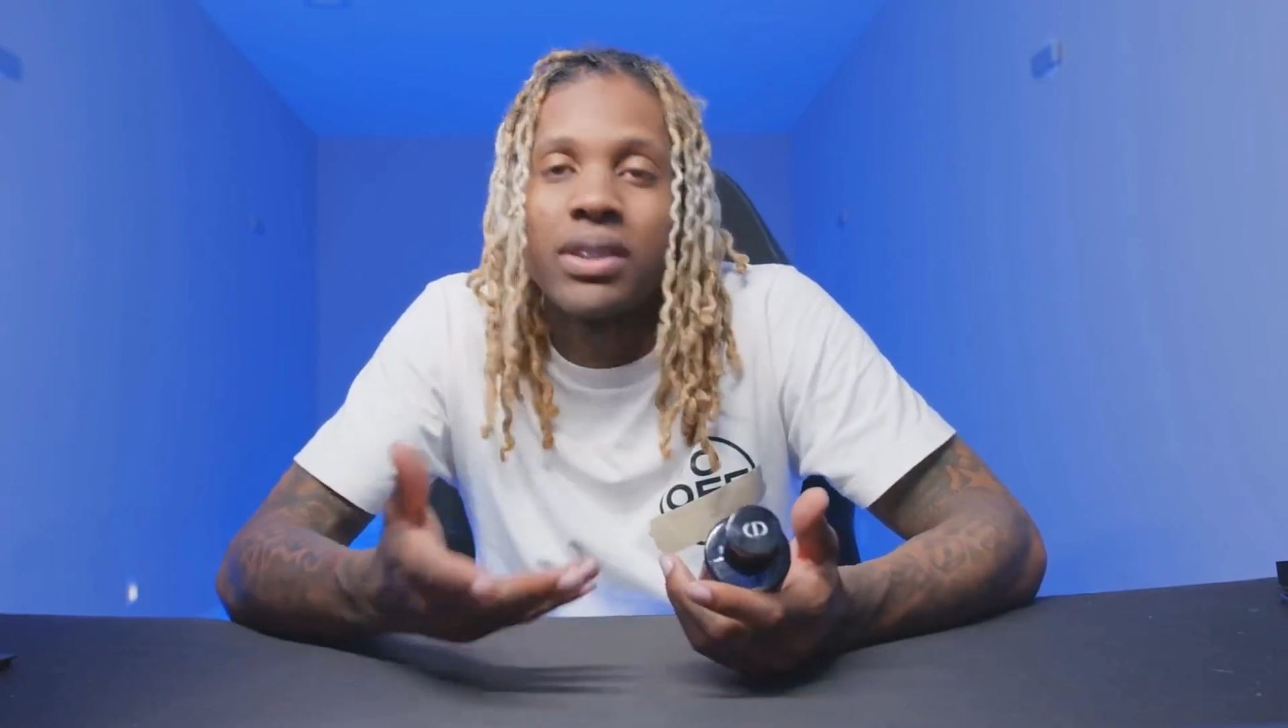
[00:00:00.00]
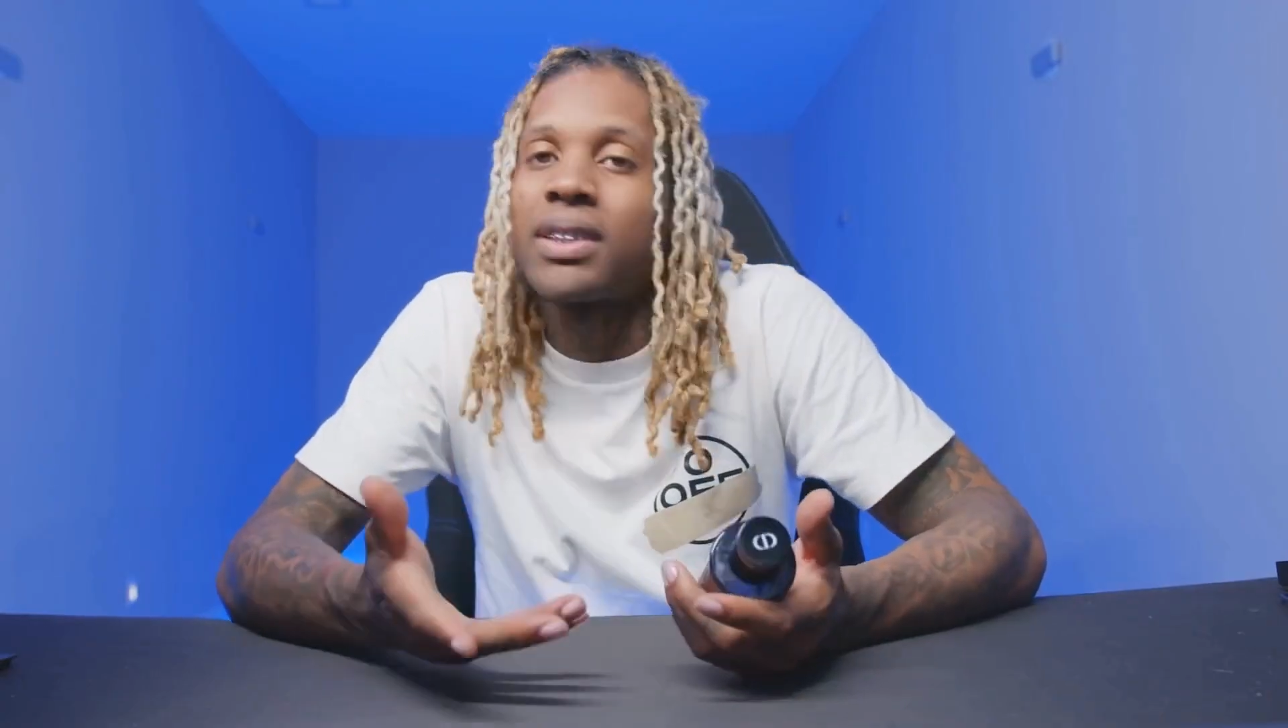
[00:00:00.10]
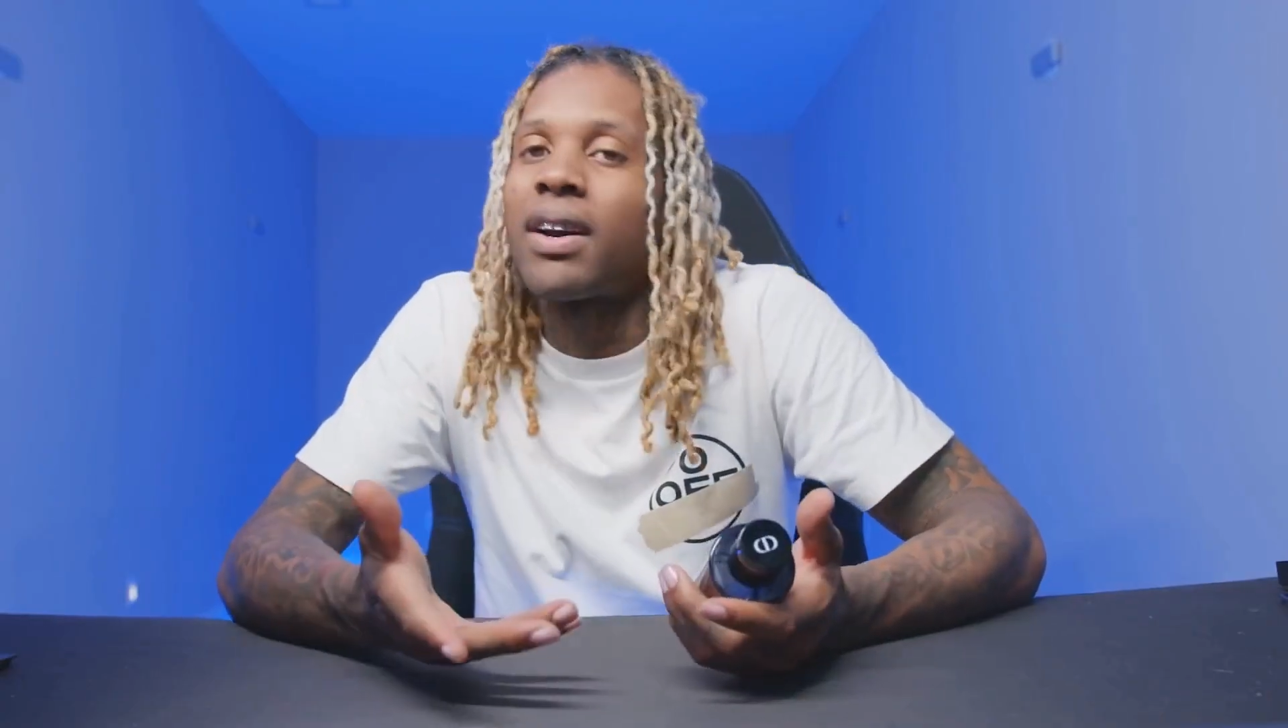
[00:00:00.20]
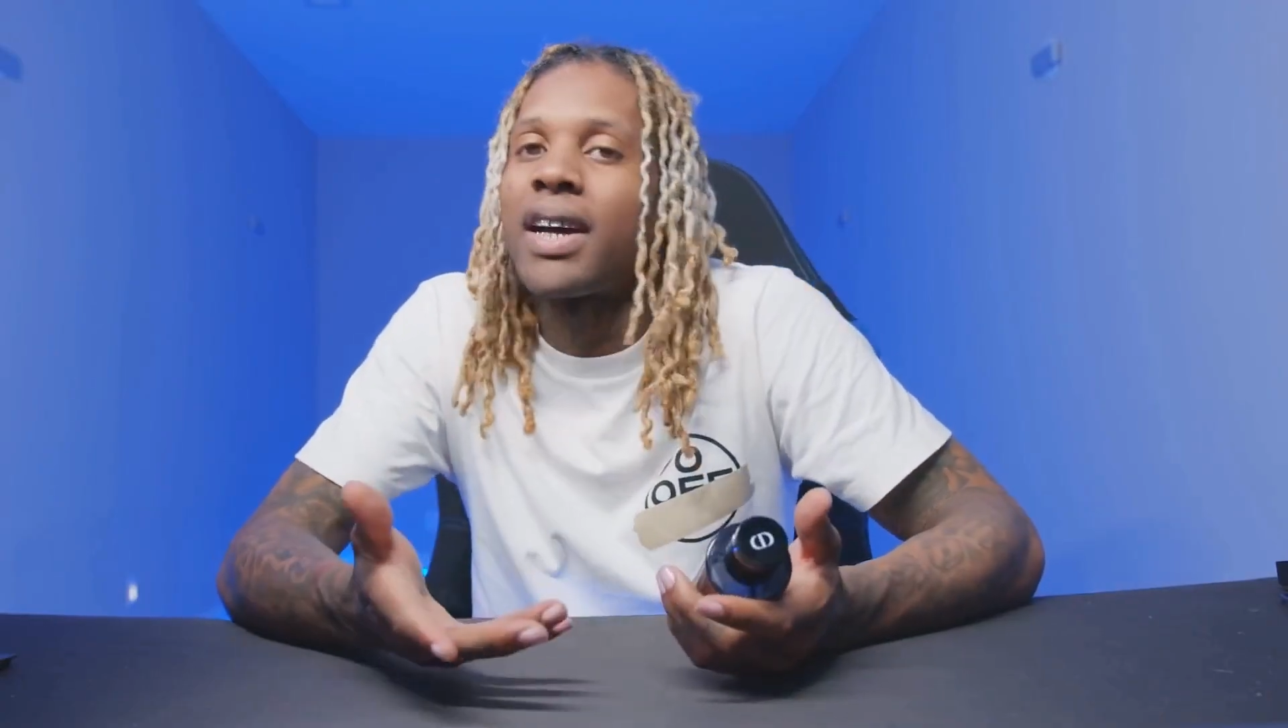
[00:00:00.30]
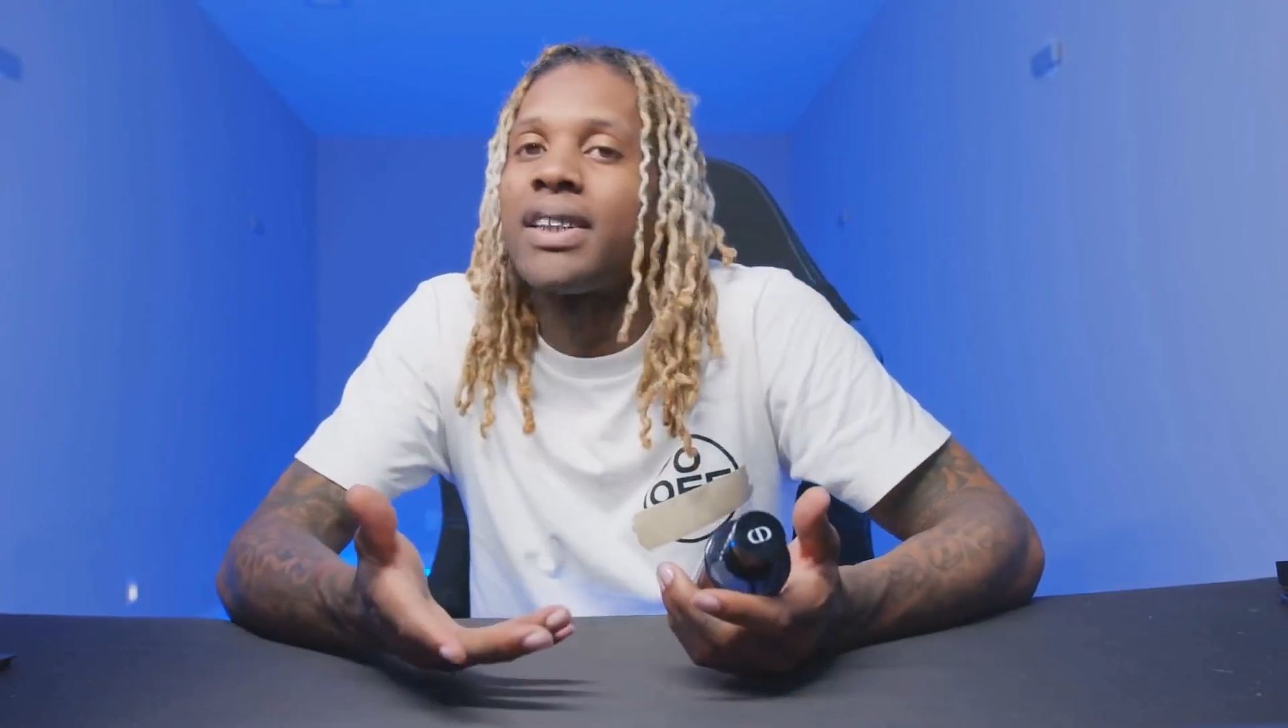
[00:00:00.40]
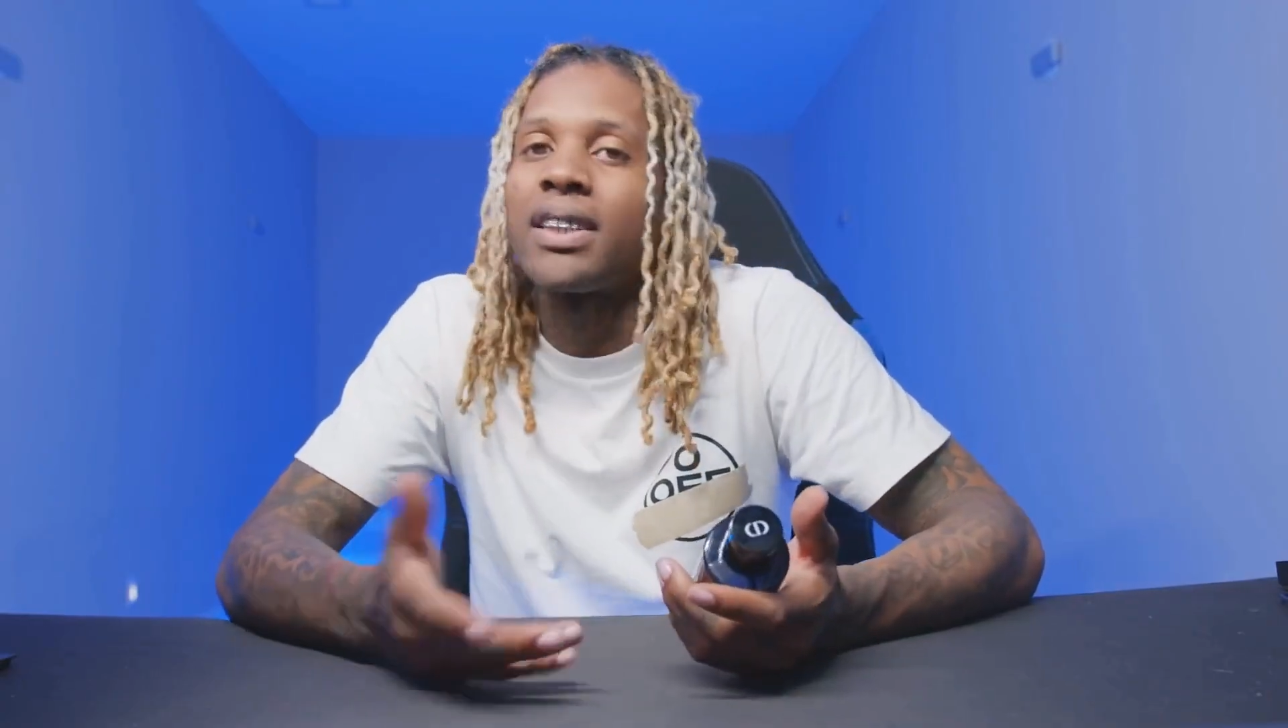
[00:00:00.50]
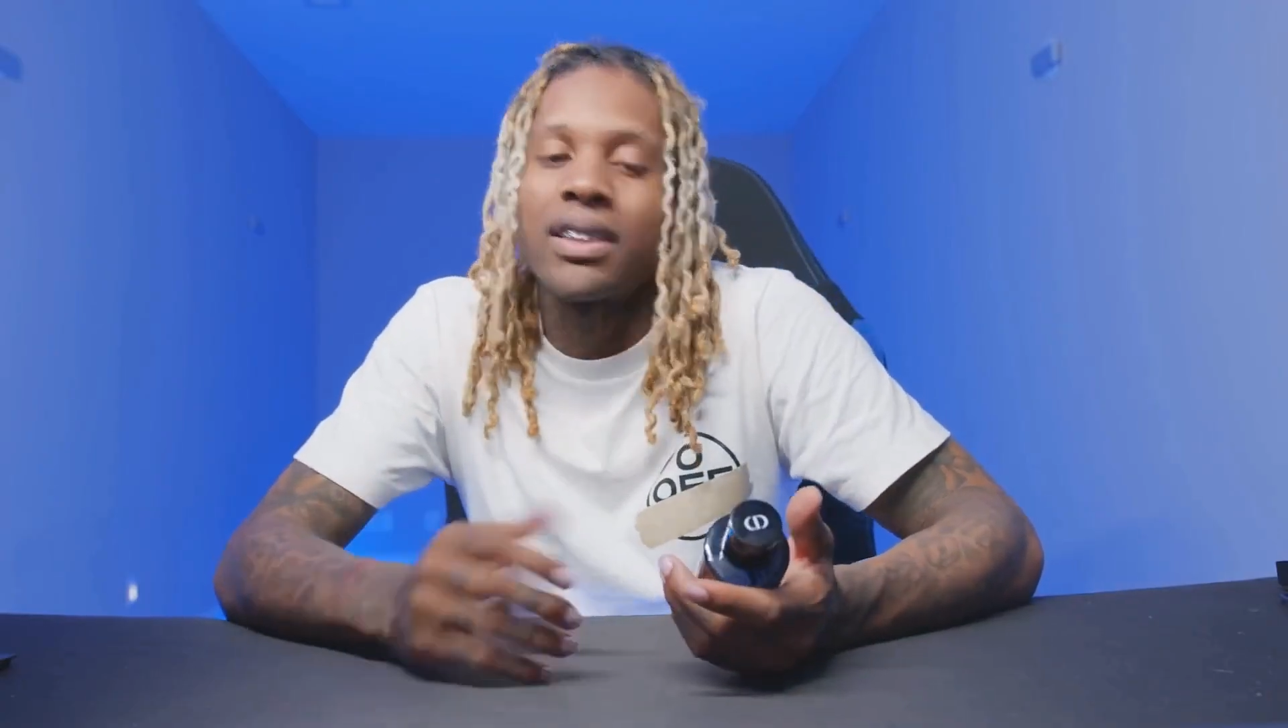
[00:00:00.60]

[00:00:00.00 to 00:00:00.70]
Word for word: struggles and